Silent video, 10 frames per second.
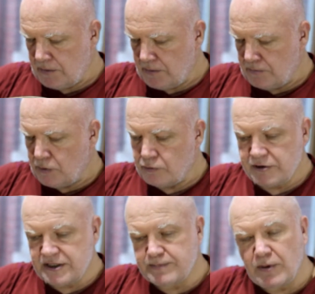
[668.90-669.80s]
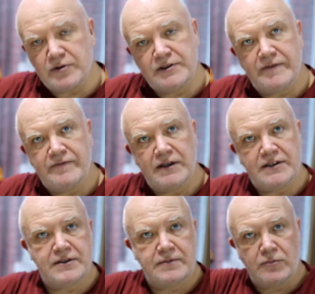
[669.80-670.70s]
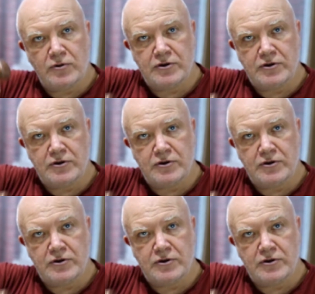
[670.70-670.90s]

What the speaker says: responsiveness and more